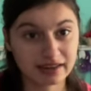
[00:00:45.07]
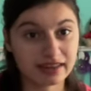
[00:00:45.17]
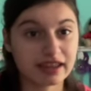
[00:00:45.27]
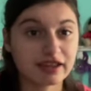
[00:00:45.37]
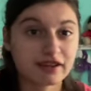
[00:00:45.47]

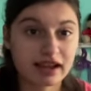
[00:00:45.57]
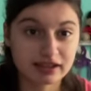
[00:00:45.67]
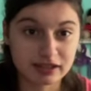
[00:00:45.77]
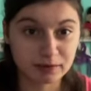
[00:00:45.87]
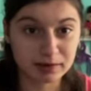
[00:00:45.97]
Thank you
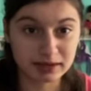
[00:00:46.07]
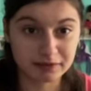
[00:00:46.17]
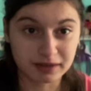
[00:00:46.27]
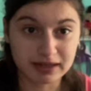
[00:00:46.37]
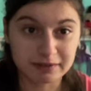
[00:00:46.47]
guys so much
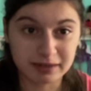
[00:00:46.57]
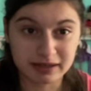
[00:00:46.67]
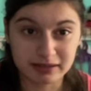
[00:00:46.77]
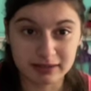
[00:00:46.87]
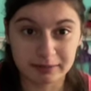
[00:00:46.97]
for the amount
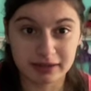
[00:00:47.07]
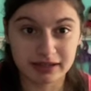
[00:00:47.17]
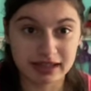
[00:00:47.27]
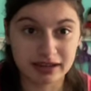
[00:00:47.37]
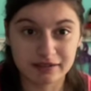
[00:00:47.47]
of support
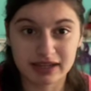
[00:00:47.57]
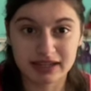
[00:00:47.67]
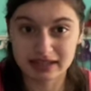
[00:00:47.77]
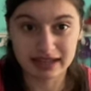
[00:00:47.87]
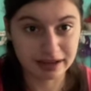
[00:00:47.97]
that I've
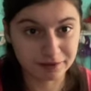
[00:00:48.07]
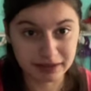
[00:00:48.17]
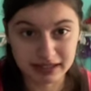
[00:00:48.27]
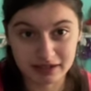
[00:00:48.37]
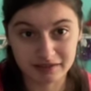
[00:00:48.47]
gotten every
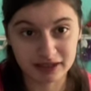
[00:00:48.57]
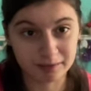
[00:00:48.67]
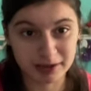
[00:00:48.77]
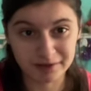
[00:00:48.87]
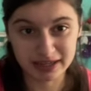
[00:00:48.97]
single one of
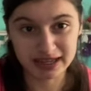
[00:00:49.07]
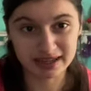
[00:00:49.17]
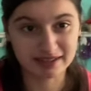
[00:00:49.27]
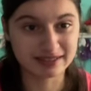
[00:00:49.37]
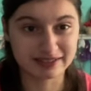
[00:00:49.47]
my
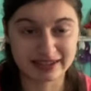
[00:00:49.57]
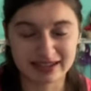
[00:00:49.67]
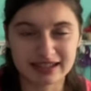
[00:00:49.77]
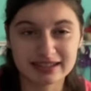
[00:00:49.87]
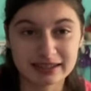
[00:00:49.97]
videos,
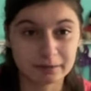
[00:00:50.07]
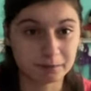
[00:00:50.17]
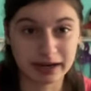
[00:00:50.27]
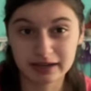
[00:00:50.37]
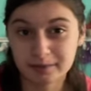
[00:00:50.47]
whether it's some
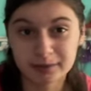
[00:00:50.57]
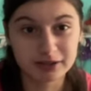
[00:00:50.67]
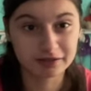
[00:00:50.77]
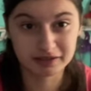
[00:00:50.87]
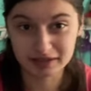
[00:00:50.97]
random
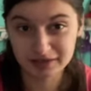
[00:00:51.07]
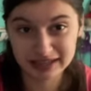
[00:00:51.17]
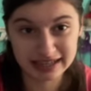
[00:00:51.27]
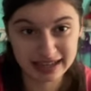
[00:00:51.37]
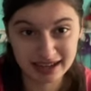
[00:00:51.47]
school
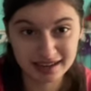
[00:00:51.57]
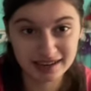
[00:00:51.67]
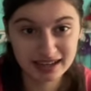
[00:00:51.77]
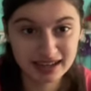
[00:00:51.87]
video